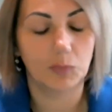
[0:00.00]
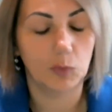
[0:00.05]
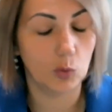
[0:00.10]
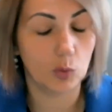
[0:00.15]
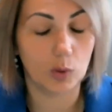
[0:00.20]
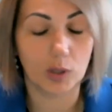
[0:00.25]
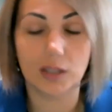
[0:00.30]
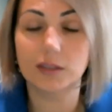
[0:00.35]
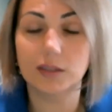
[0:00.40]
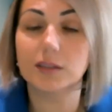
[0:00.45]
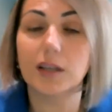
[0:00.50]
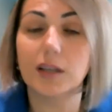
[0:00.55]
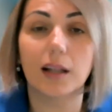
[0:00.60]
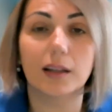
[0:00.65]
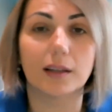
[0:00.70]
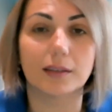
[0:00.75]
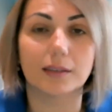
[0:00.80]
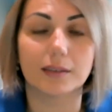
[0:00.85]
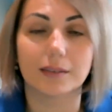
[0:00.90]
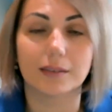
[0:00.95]
You can
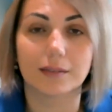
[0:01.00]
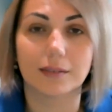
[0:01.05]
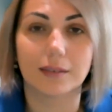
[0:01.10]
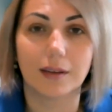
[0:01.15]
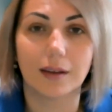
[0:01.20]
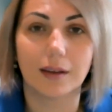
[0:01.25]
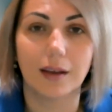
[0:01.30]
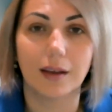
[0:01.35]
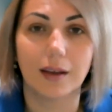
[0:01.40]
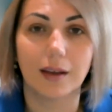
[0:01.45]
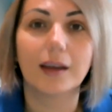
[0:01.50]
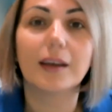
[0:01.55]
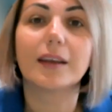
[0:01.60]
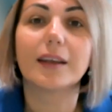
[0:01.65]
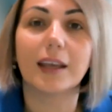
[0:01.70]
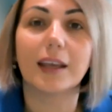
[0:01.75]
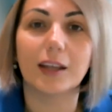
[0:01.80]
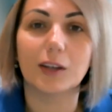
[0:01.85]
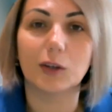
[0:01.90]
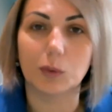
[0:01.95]
sell it.
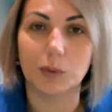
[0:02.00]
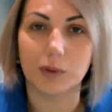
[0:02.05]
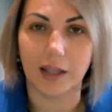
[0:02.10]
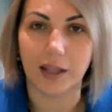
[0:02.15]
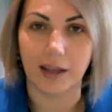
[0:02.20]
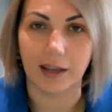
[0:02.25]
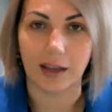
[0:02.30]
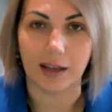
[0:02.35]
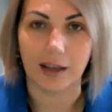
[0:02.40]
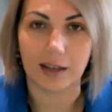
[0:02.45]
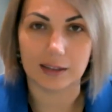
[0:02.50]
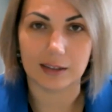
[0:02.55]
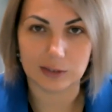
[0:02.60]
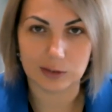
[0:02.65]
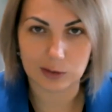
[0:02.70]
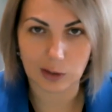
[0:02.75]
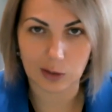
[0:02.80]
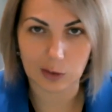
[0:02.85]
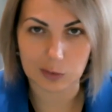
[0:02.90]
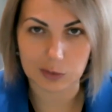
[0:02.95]
Can you take an
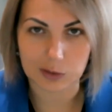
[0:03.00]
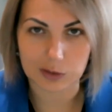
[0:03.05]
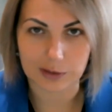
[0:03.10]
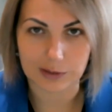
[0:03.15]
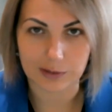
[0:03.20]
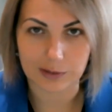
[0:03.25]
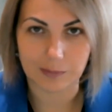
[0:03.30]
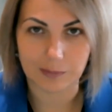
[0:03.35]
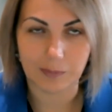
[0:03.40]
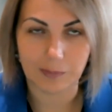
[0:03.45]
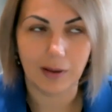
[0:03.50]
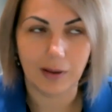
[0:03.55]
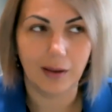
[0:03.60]
exclusion?